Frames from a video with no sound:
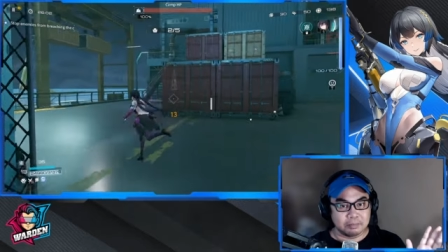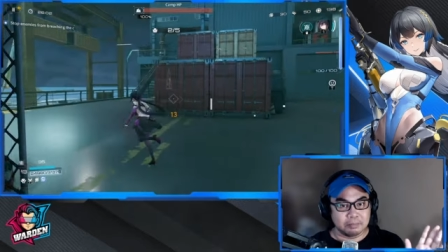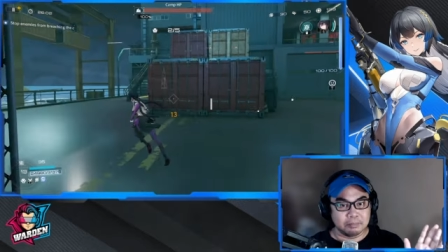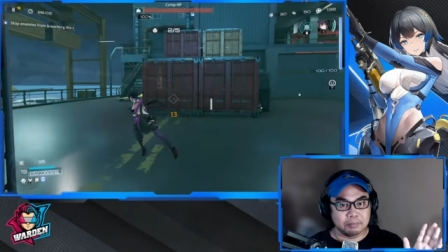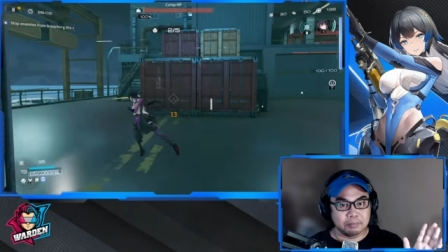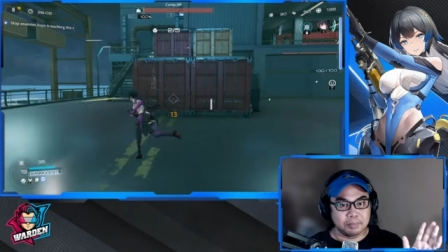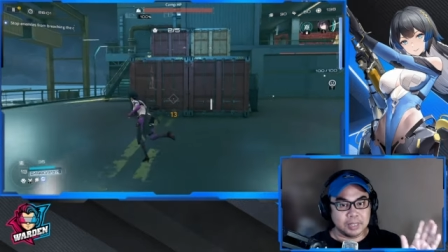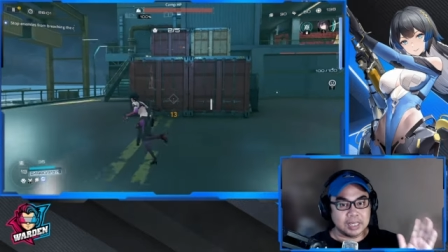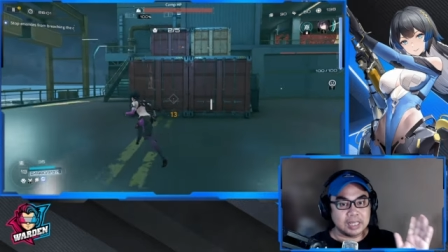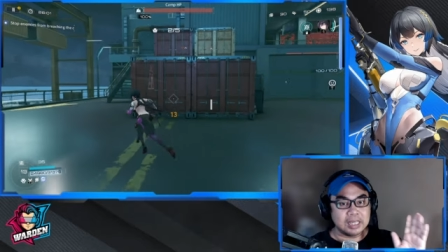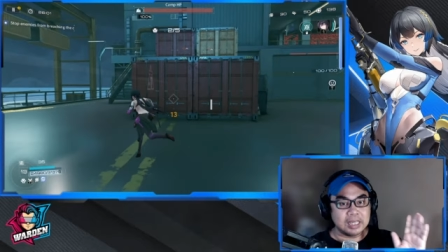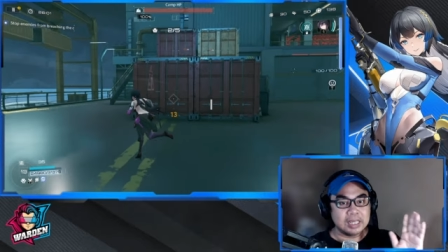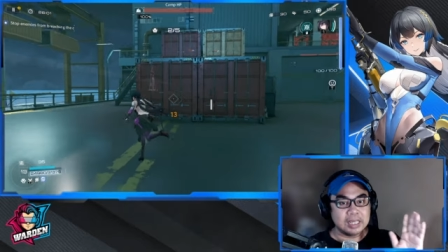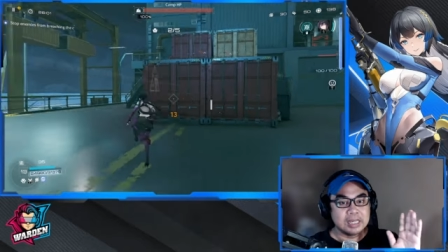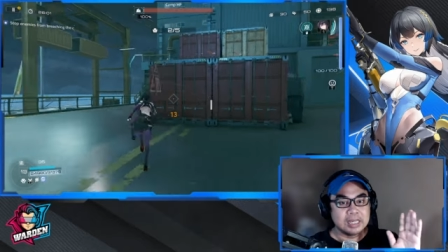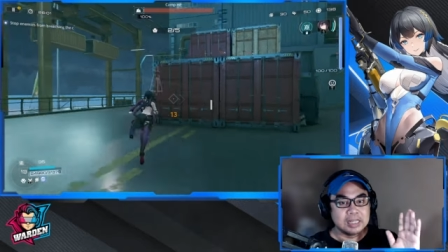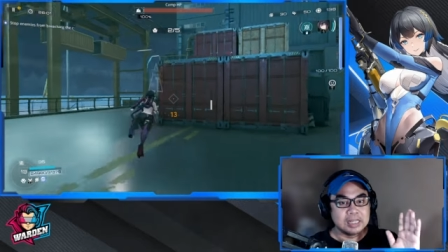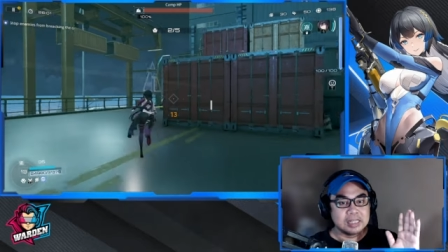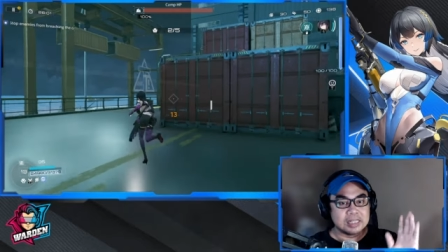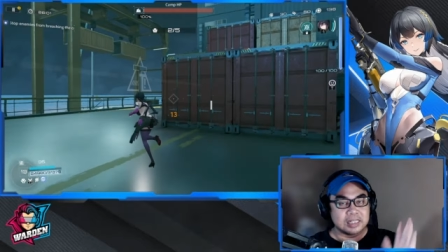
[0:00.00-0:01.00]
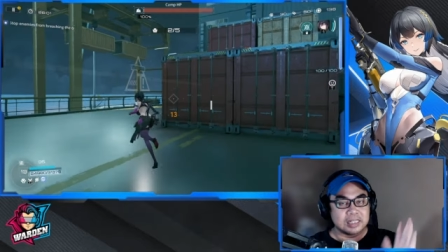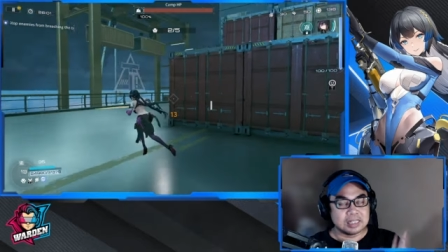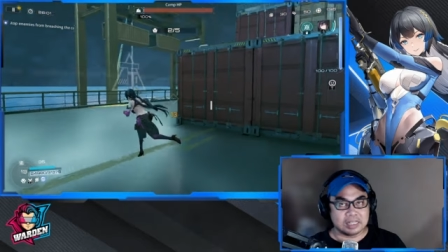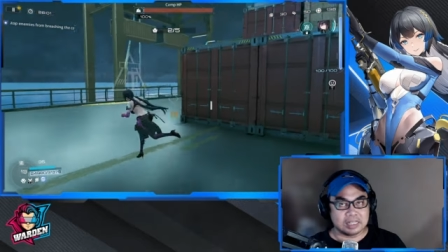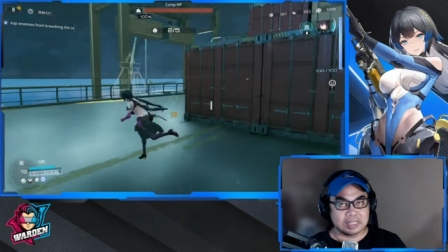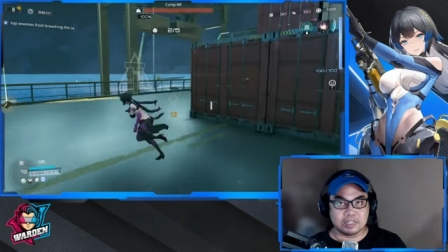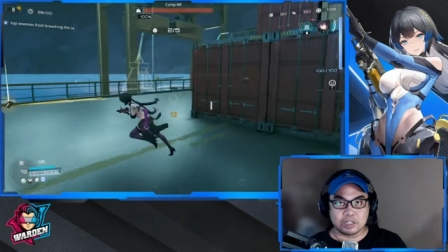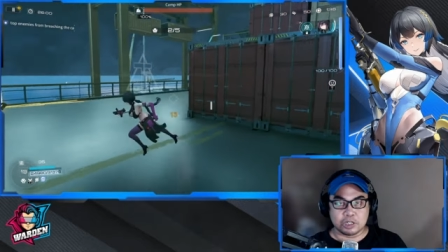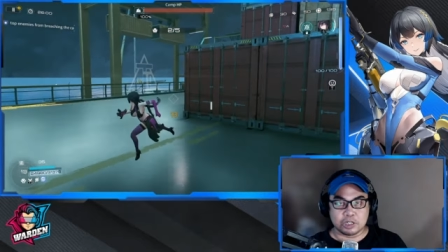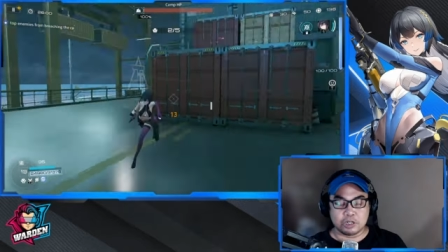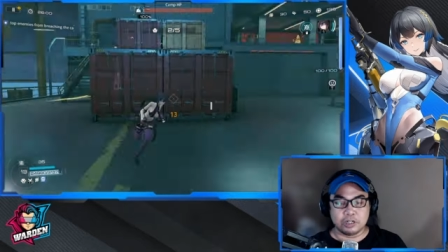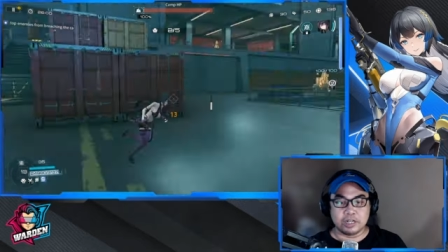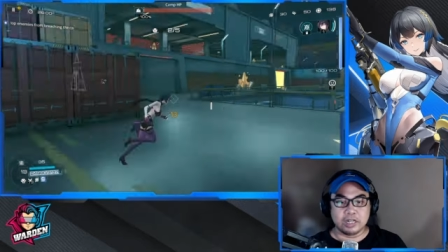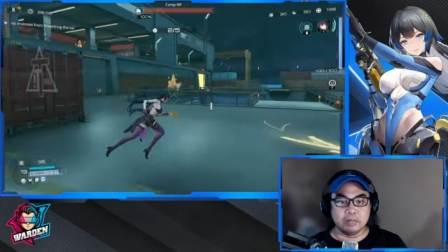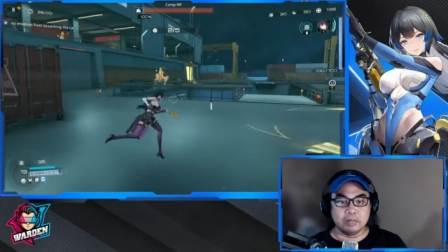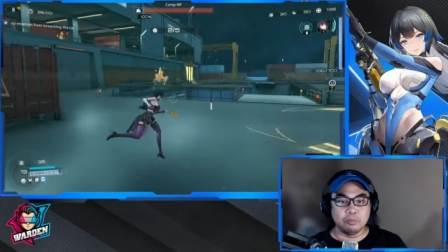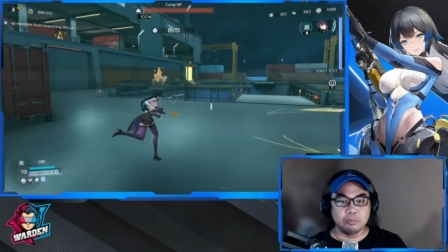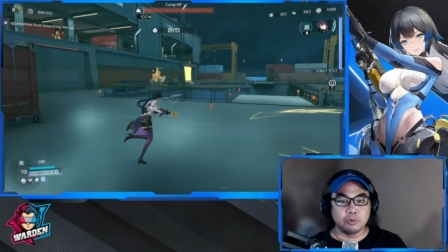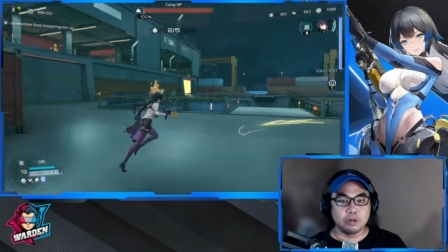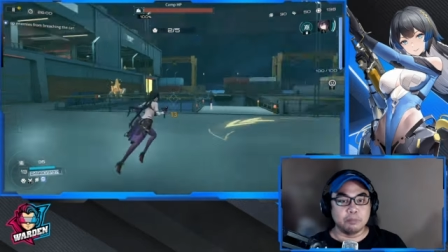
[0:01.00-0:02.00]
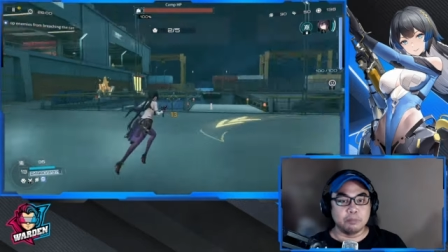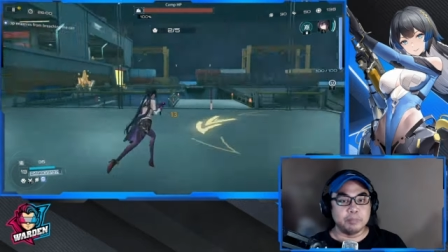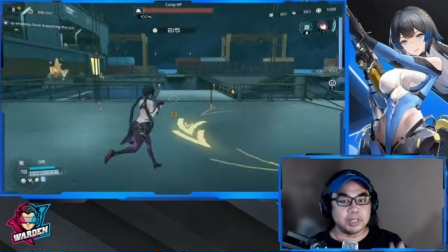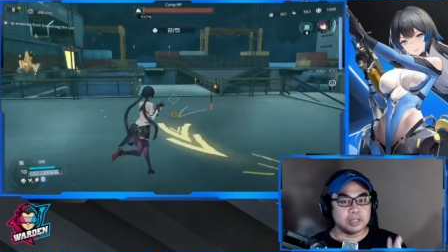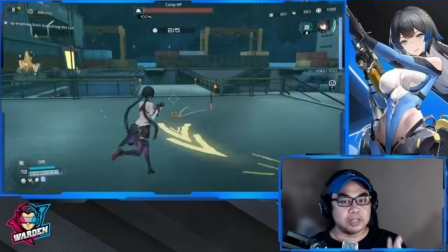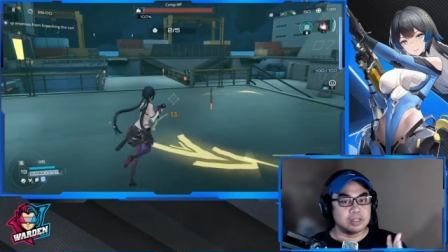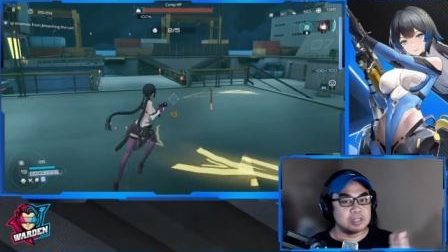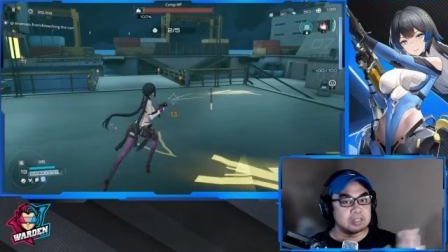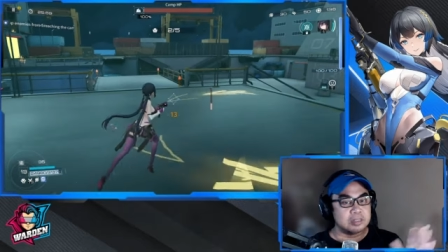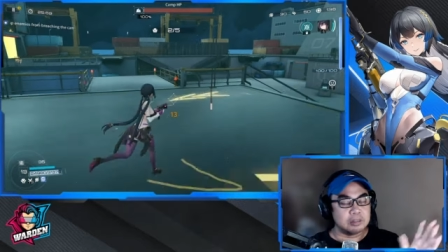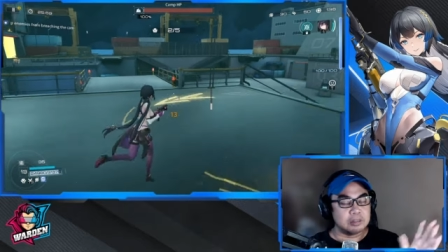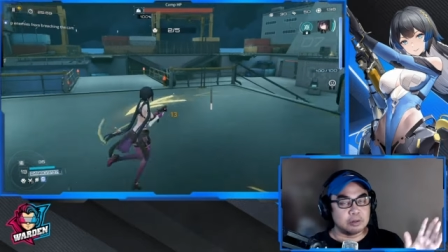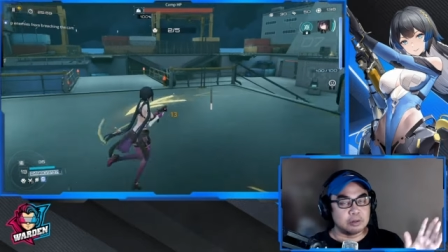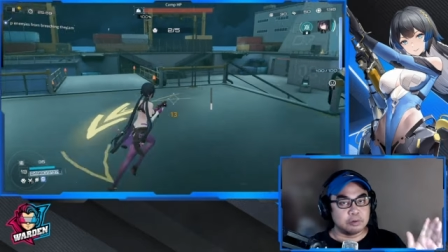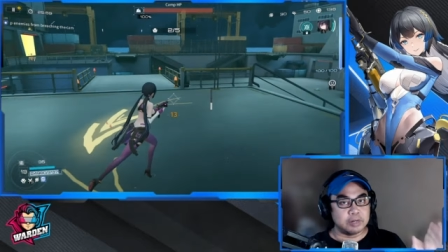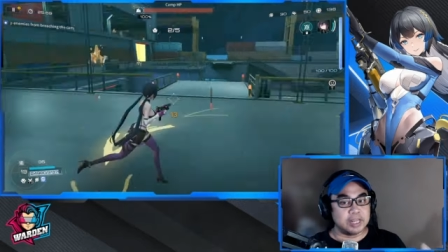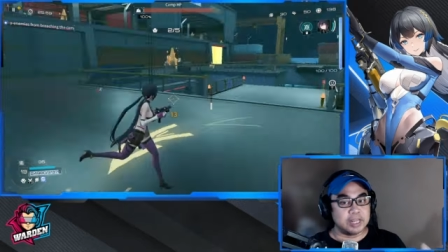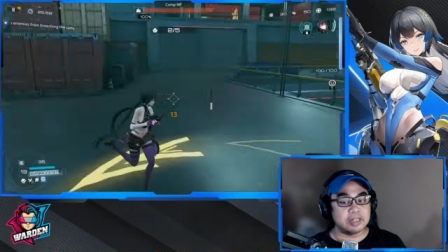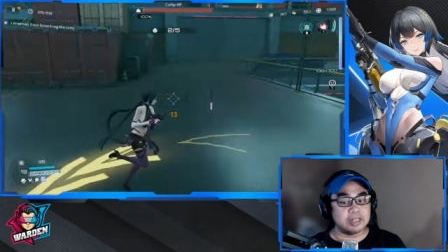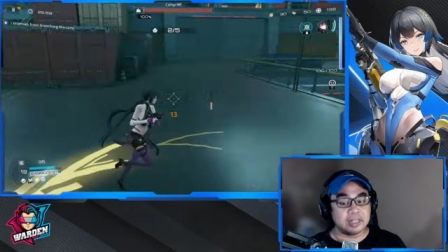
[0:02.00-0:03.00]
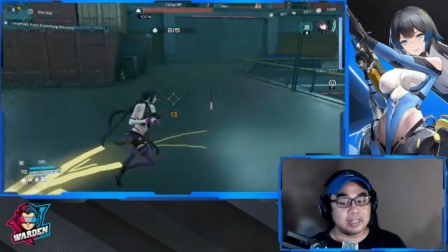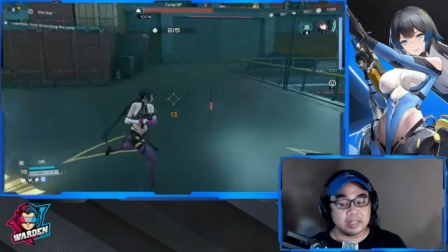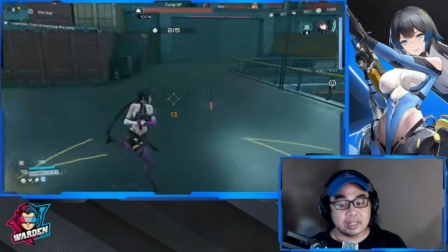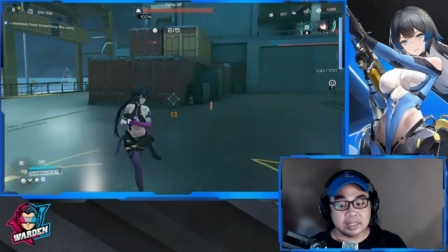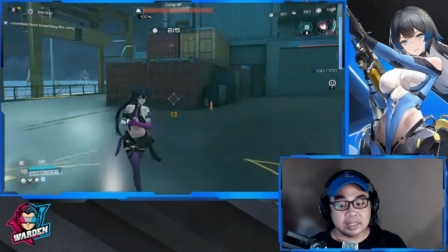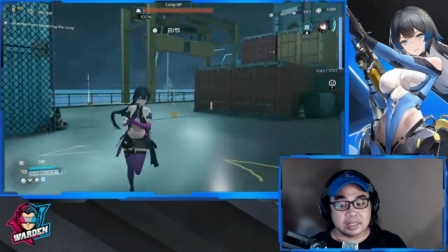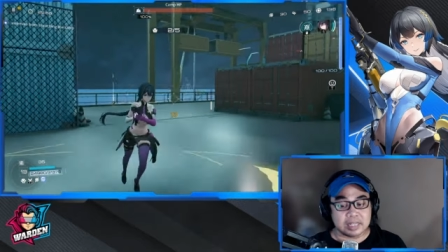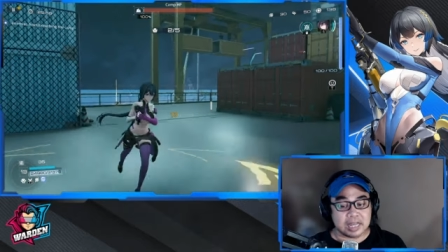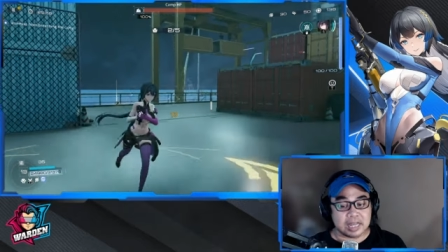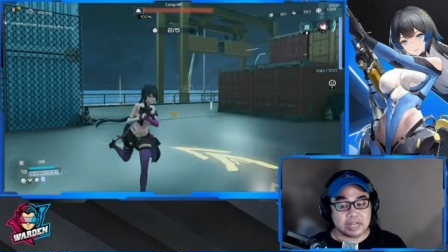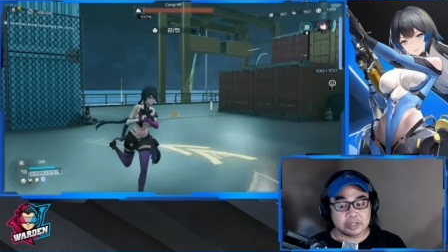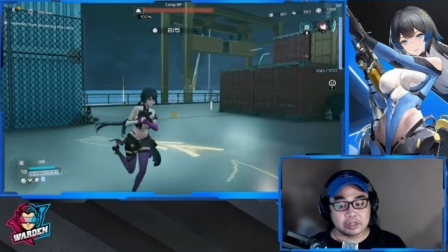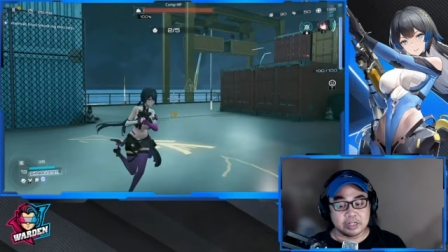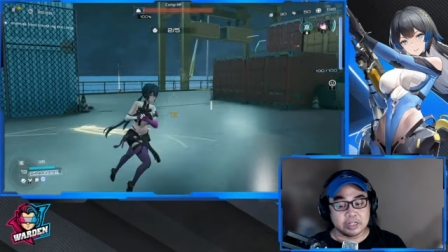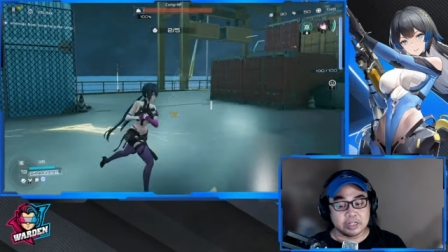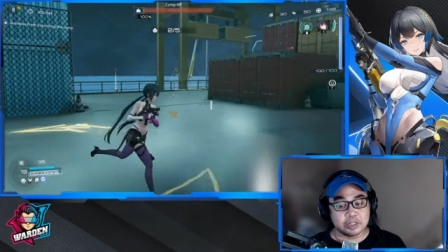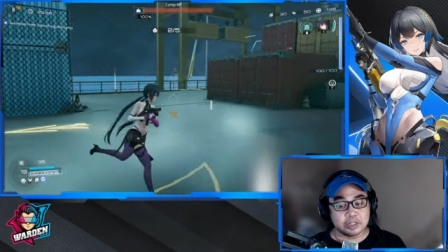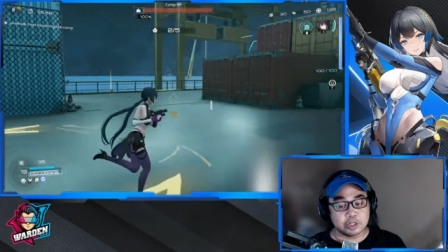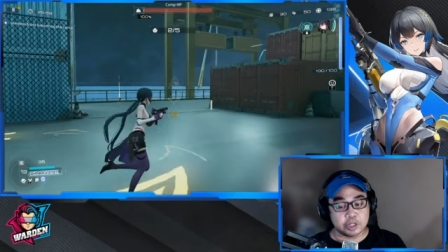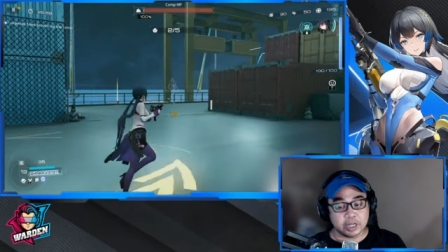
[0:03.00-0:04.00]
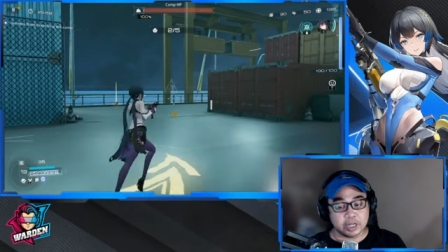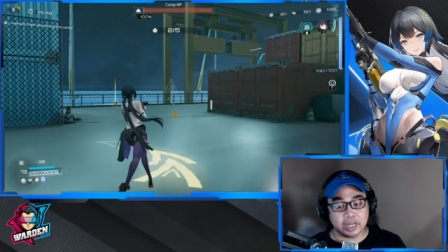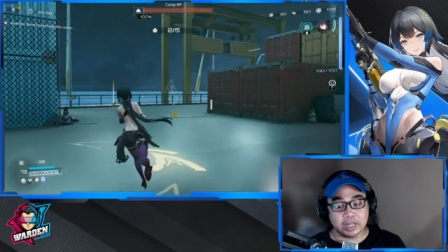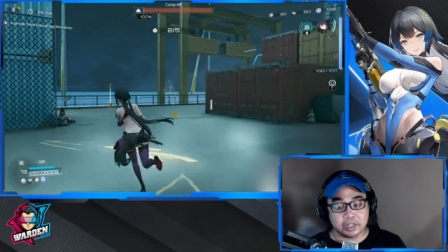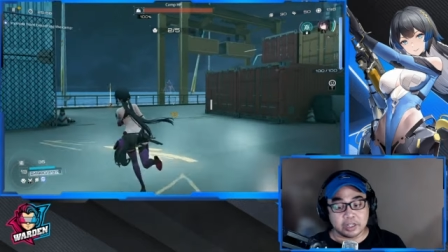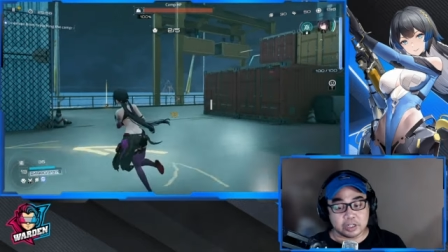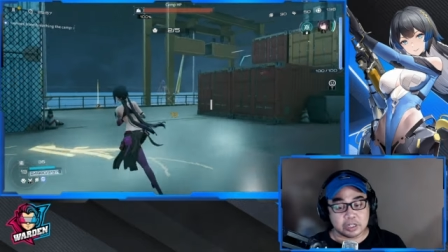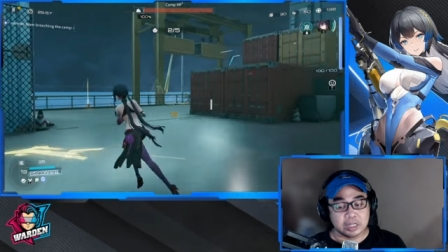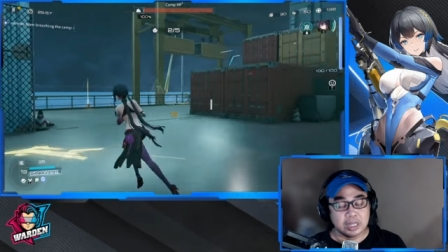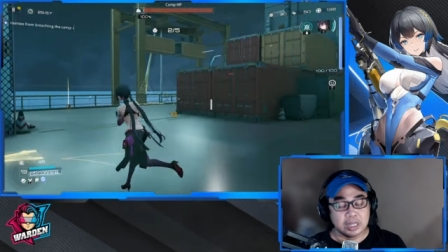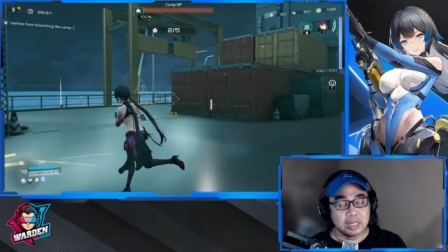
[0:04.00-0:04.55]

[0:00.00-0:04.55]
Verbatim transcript: be censored anymore because the rating is actually changed.